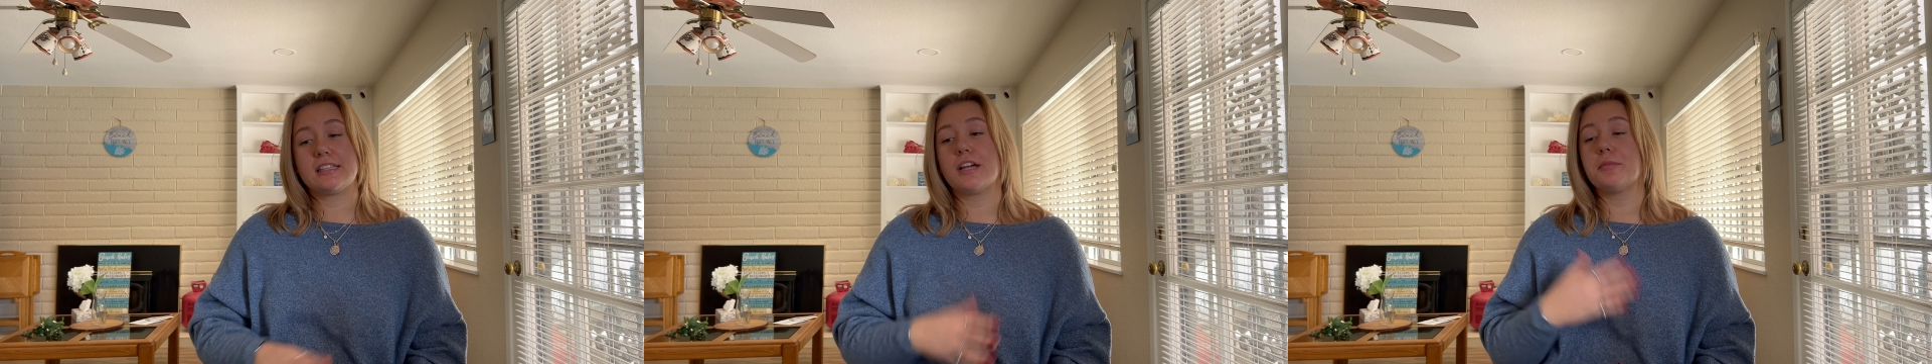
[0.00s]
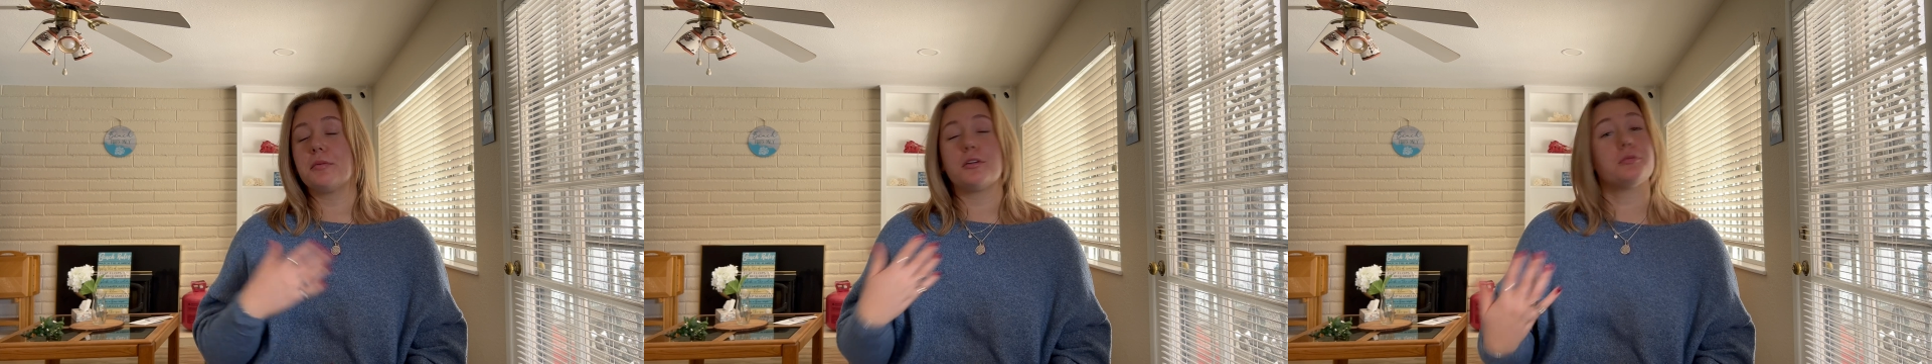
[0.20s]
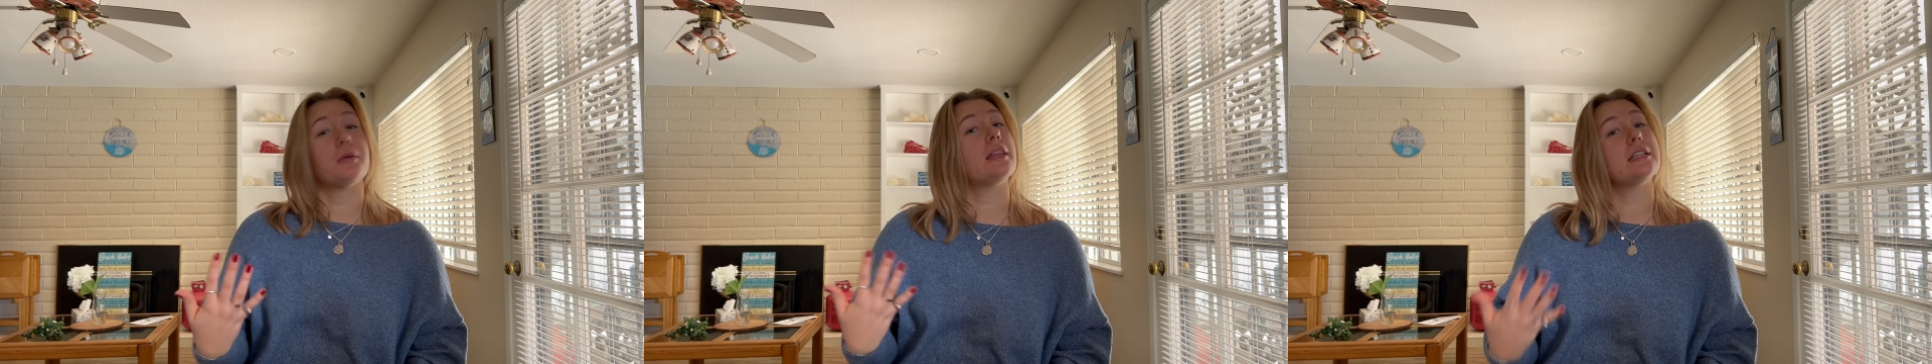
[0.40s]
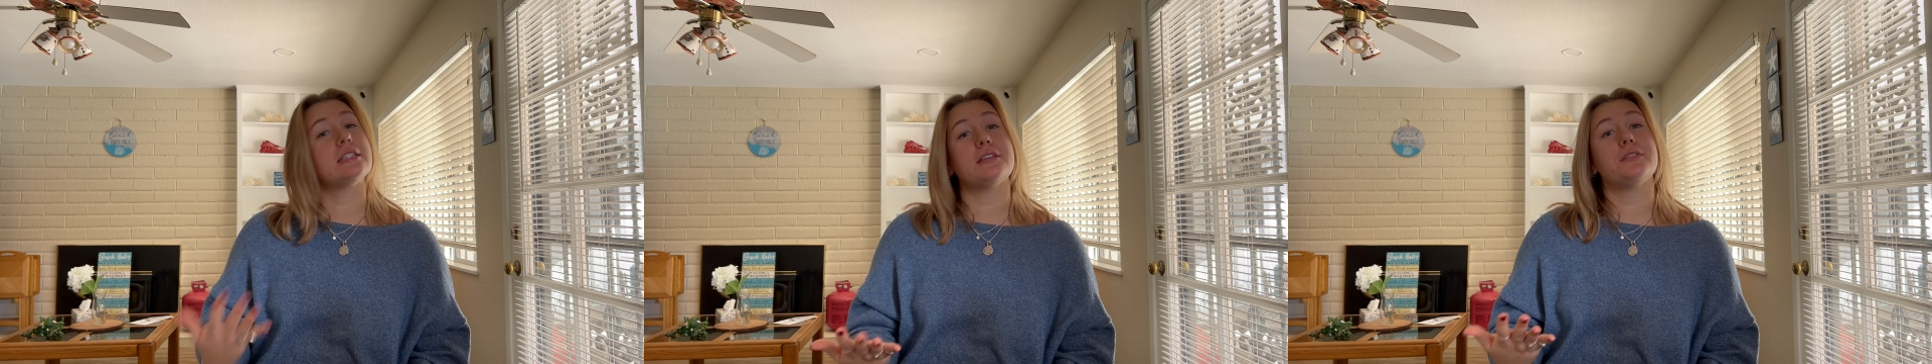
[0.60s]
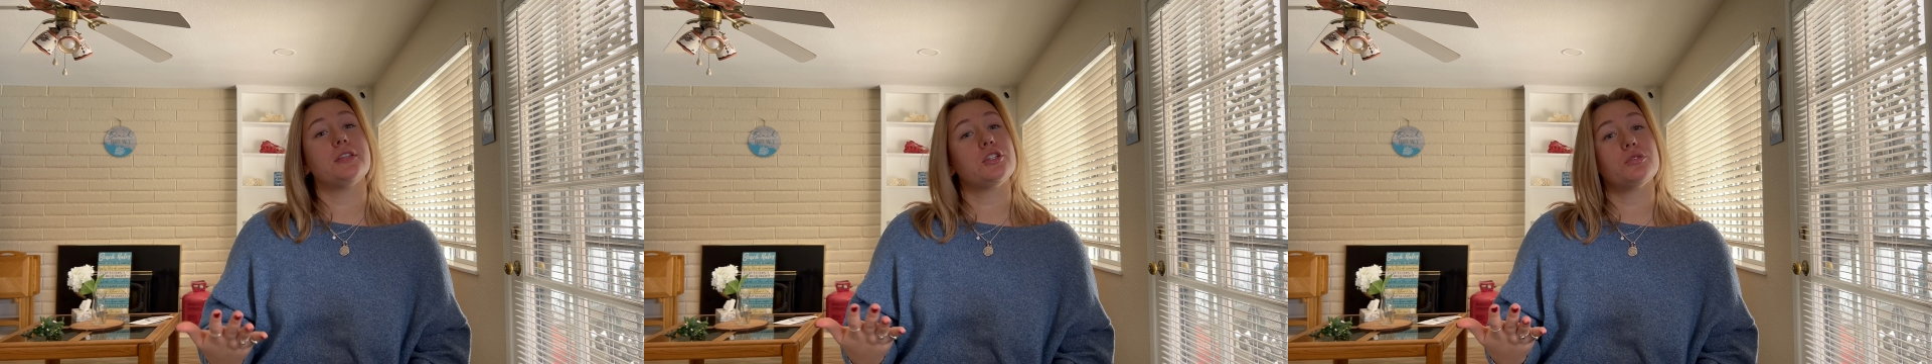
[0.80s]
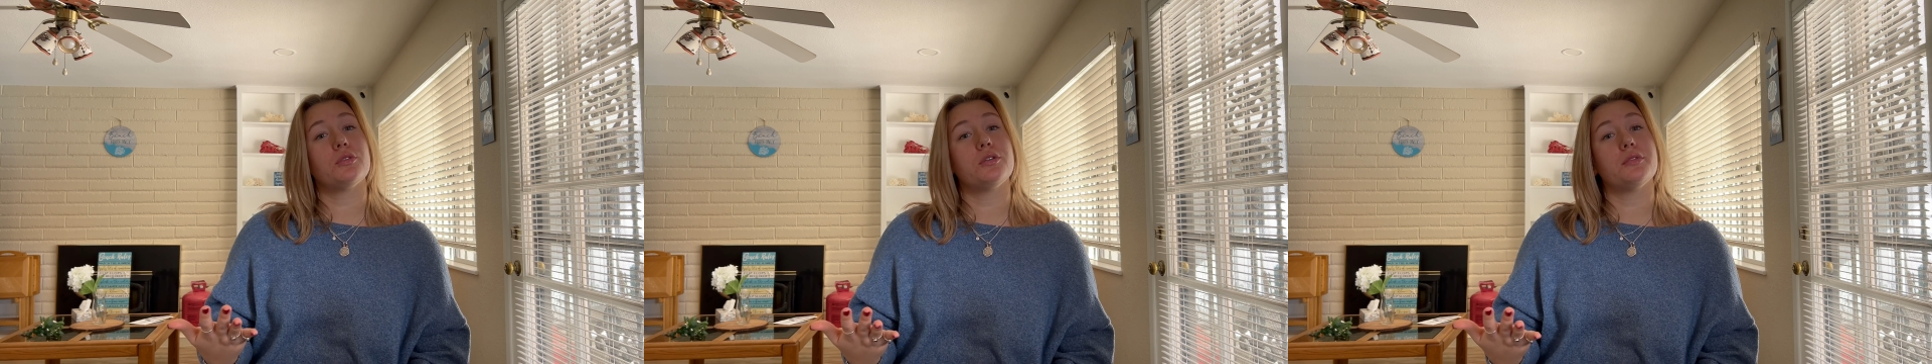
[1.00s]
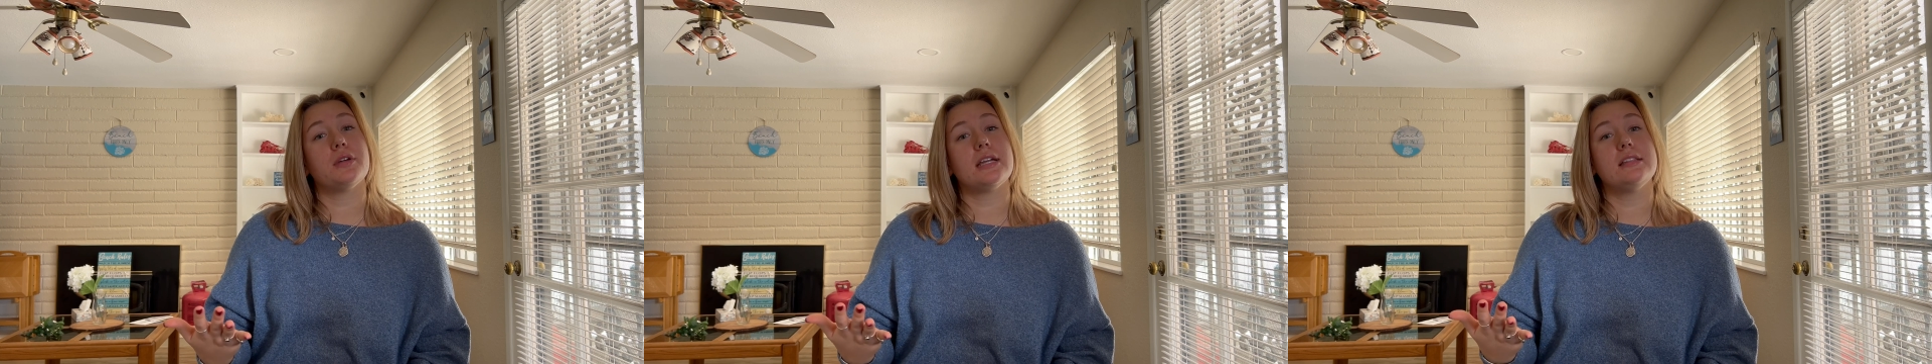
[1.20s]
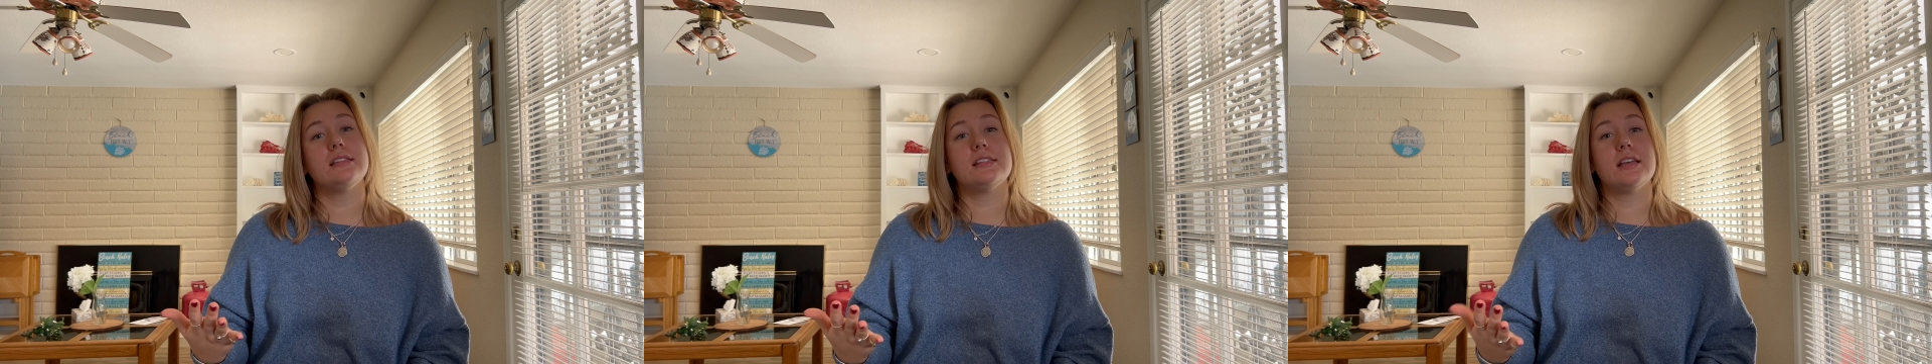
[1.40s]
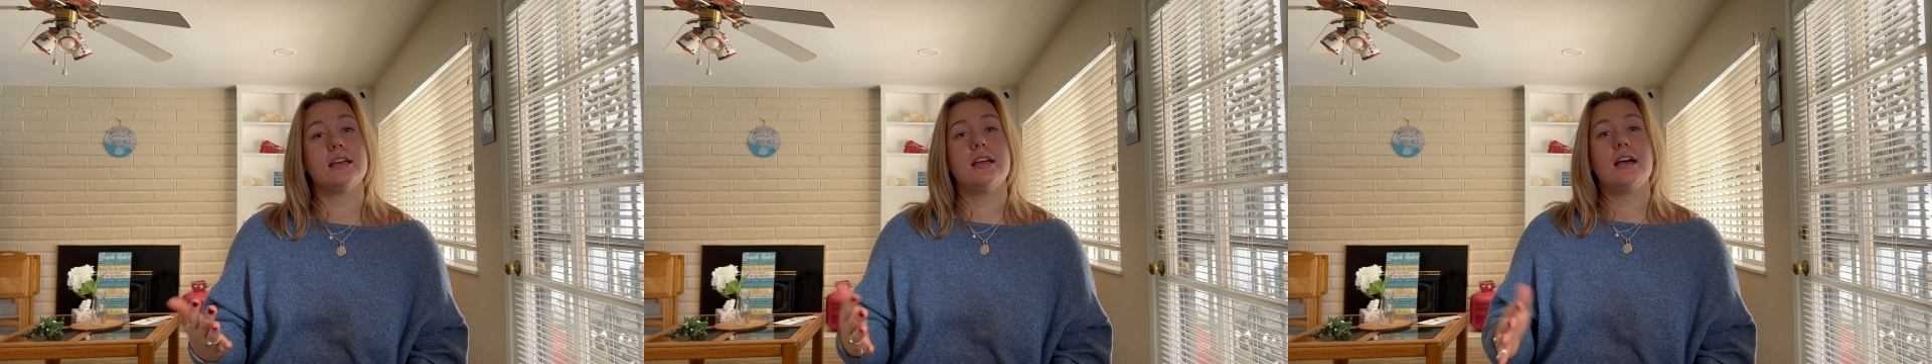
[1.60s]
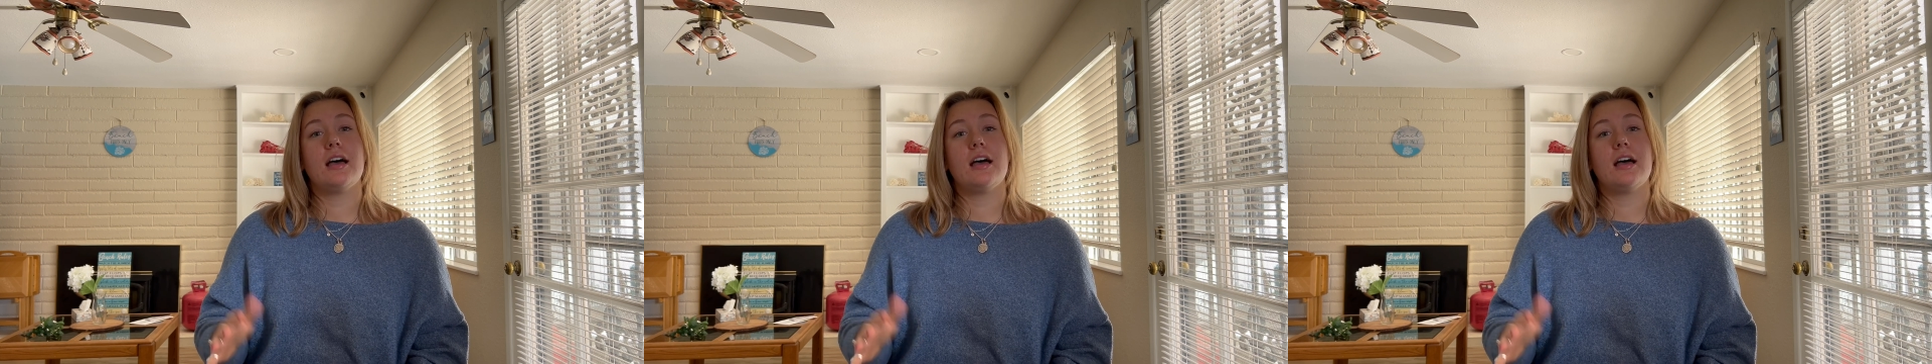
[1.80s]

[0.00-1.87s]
They're both relatively short reads.